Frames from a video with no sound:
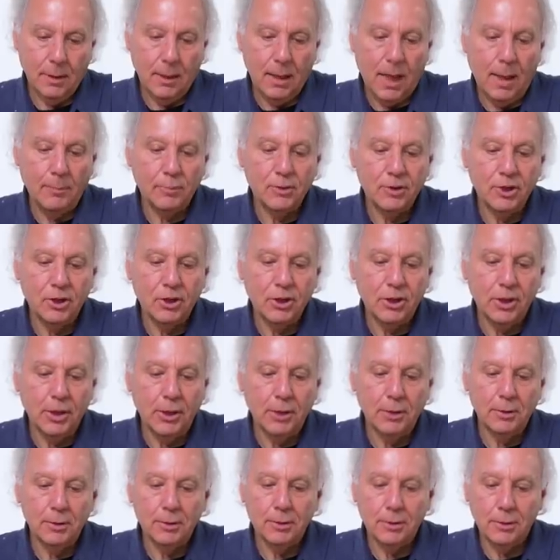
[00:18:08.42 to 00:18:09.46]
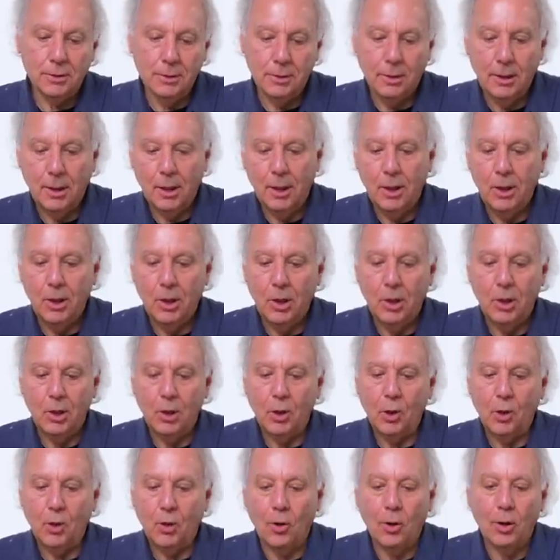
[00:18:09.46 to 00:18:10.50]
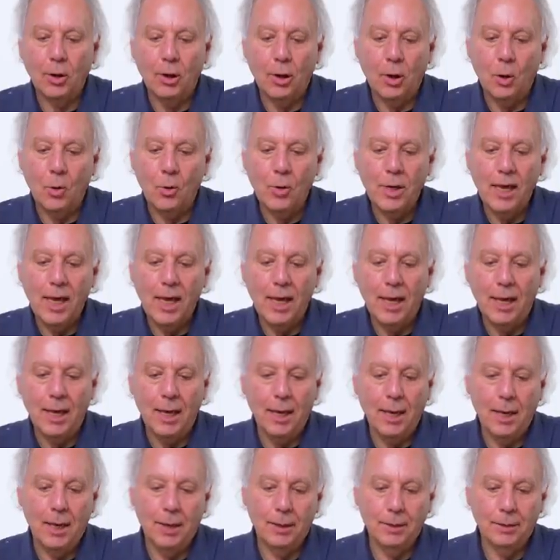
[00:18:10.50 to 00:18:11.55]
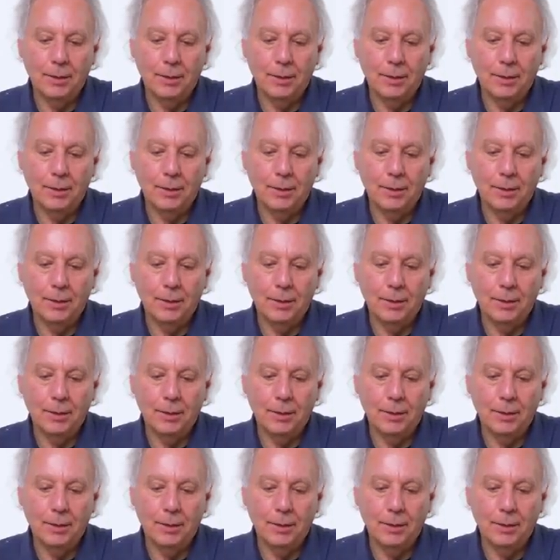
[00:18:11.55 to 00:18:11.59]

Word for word: Lobster Shears, you're okay.